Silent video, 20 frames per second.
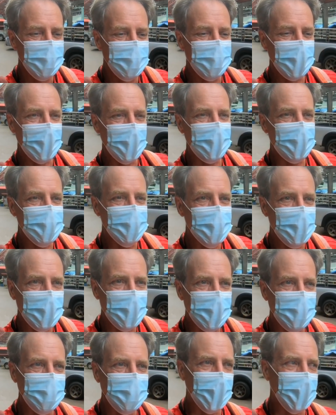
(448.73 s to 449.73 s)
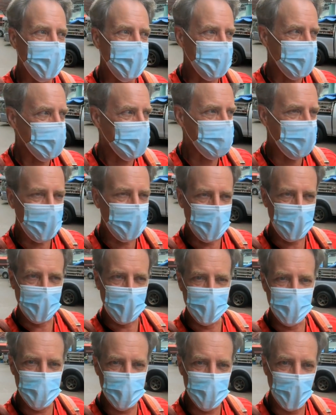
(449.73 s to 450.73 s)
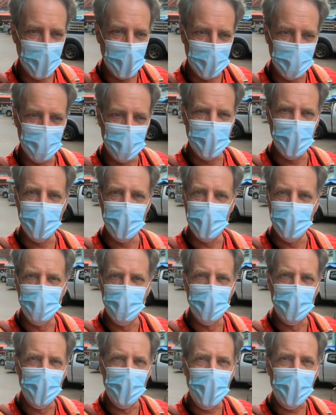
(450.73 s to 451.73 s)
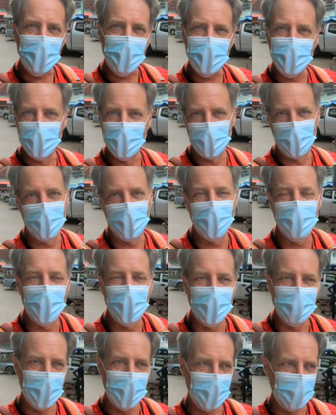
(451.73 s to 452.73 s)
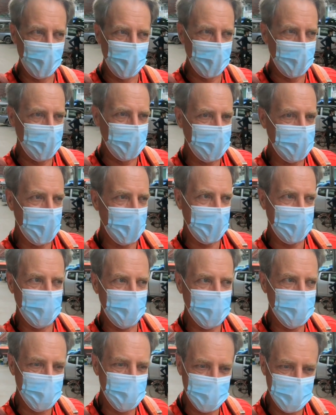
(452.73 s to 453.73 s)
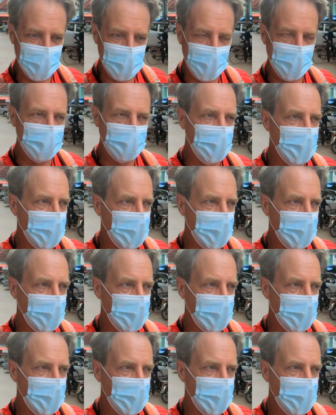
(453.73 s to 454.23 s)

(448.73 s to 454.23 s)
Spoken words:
but it was sort of my experience of the marketing. I found that really kind of interesting.